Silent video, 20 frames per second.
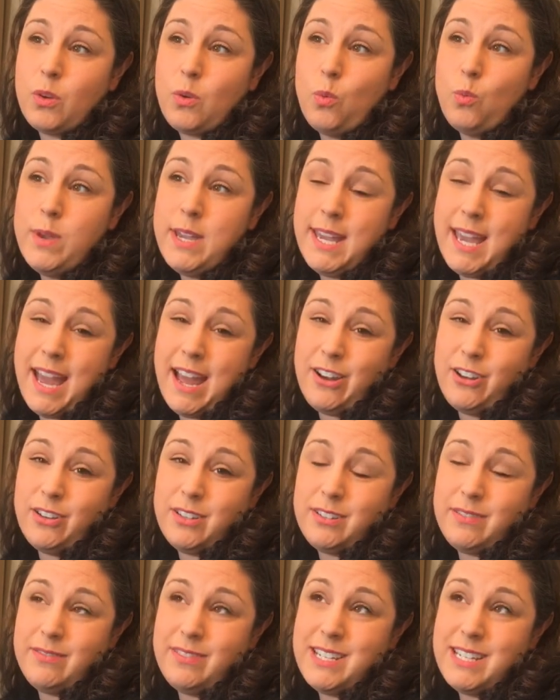we
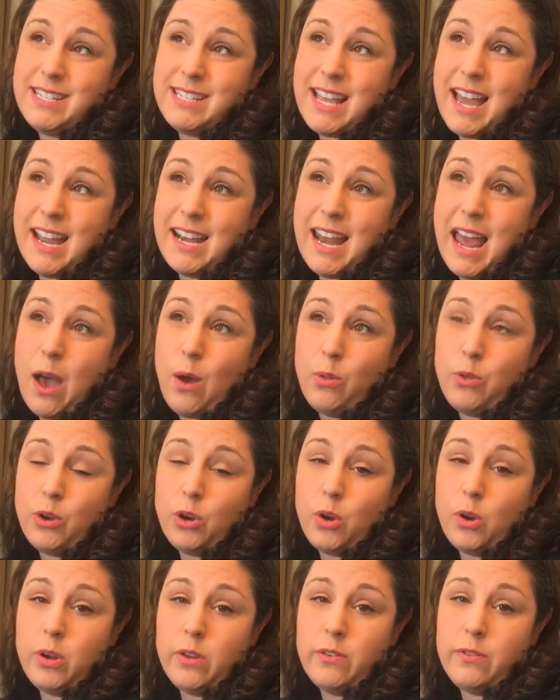can't decide how
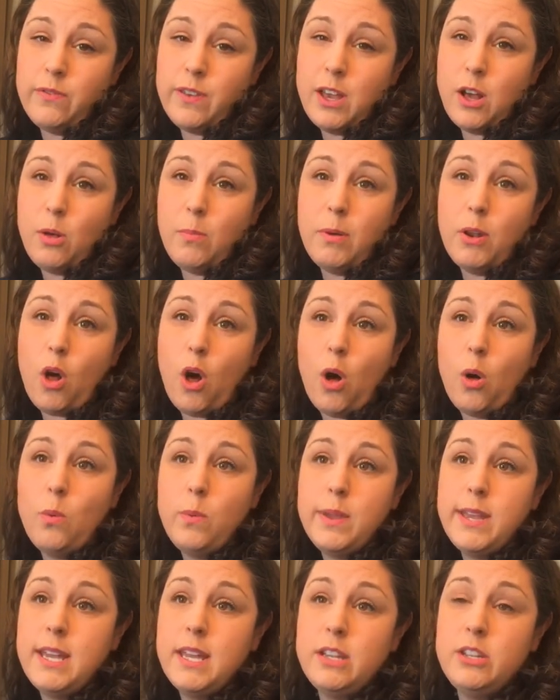they're going to feel, but all
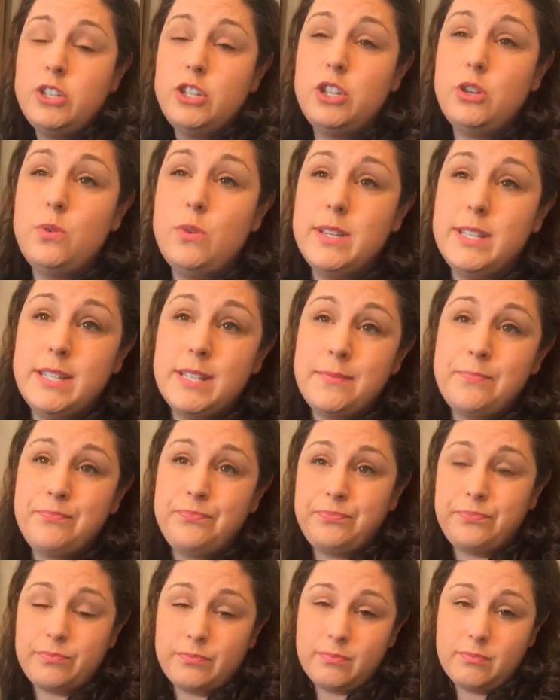we can do is
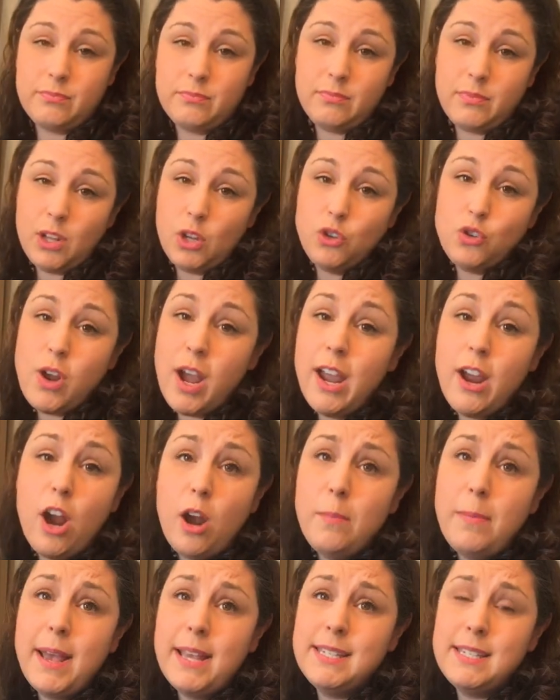try
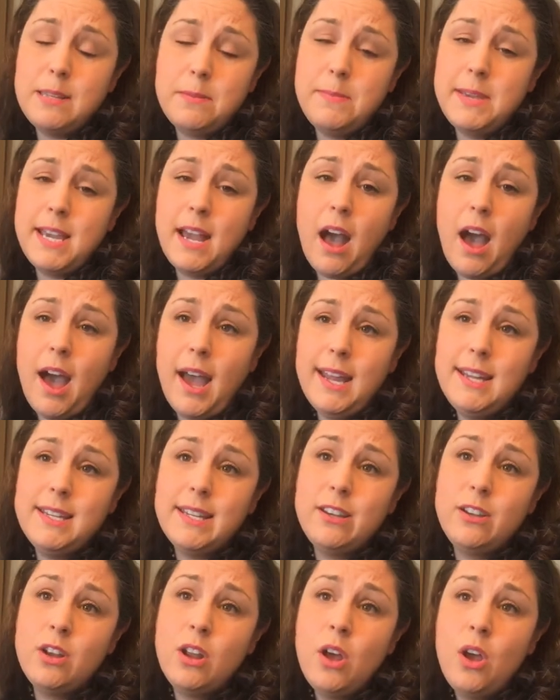our best to be kind
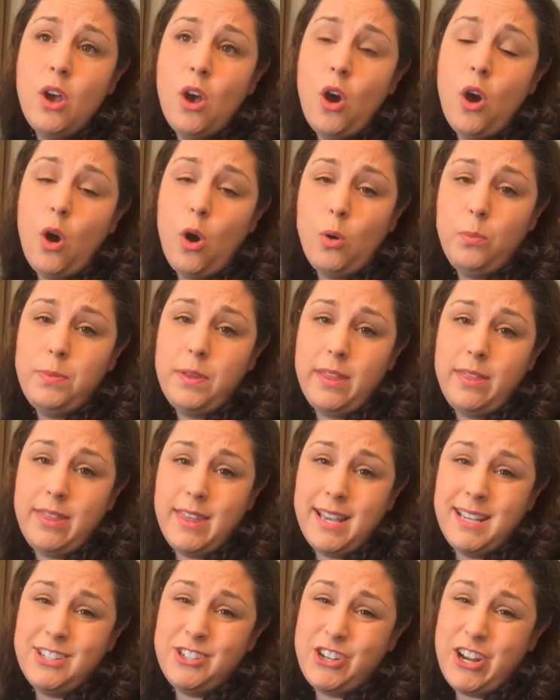and hope that
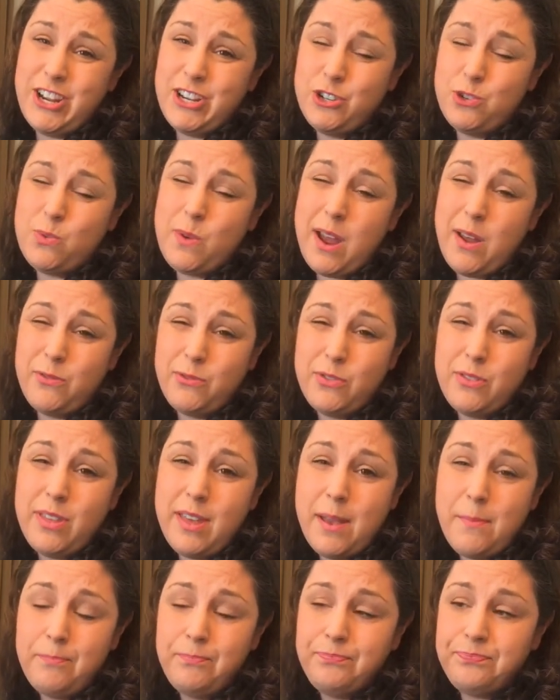things change around for
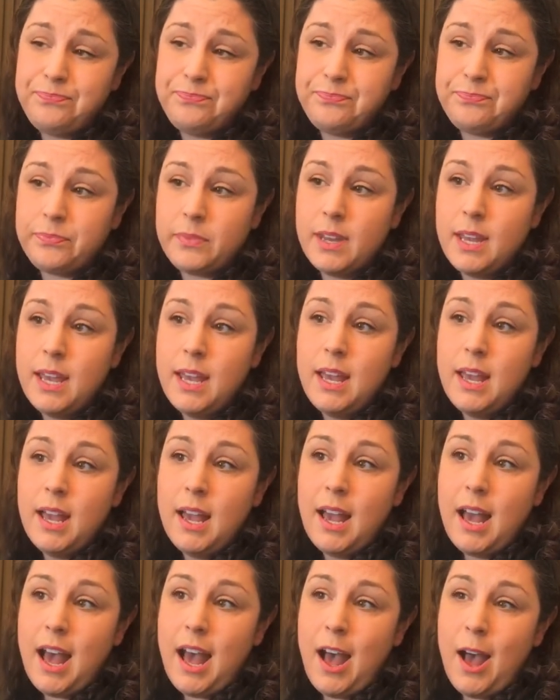them.
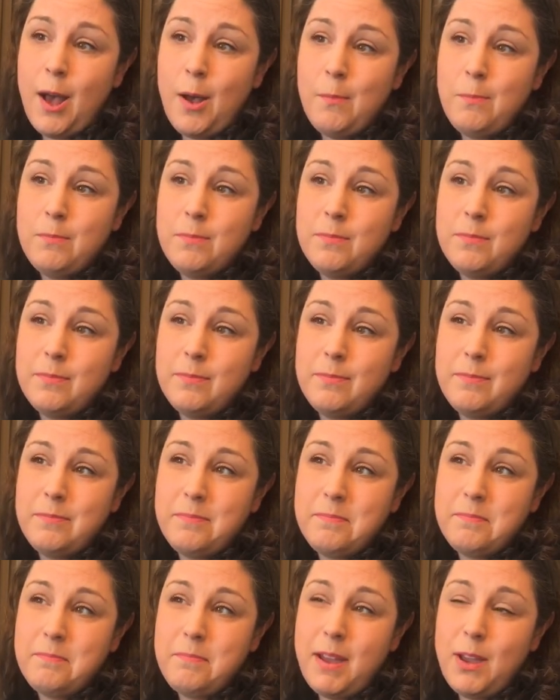
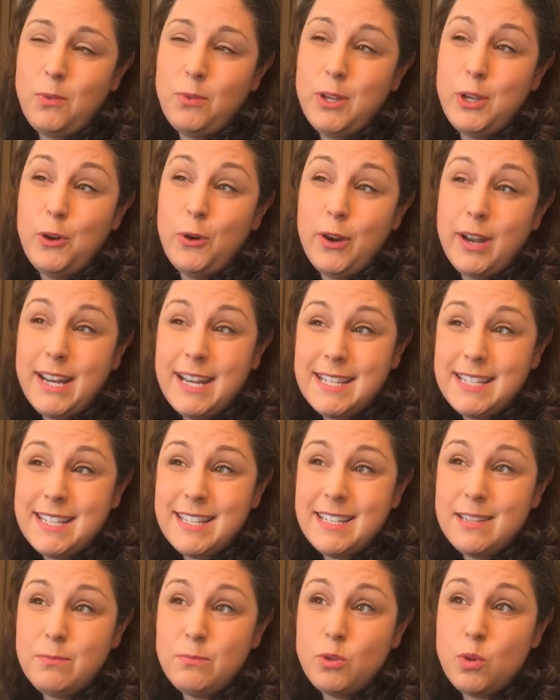My only
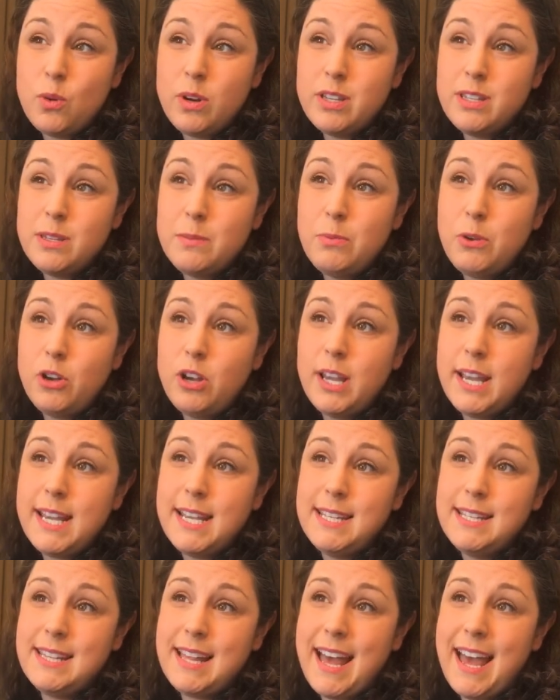criticism towards the book
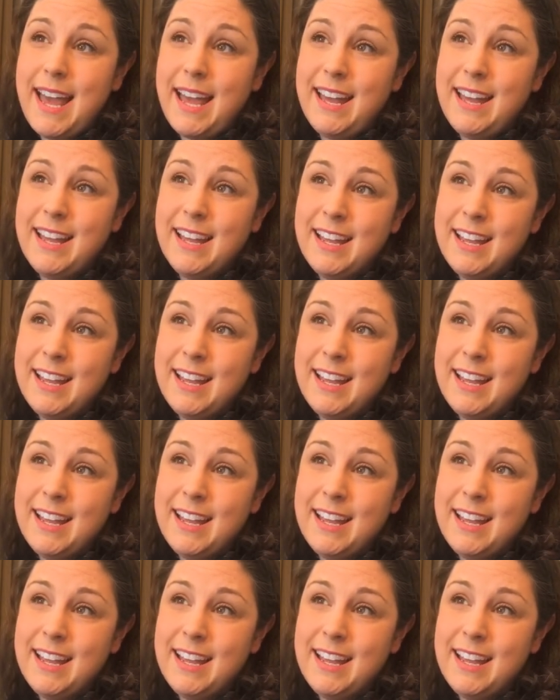is that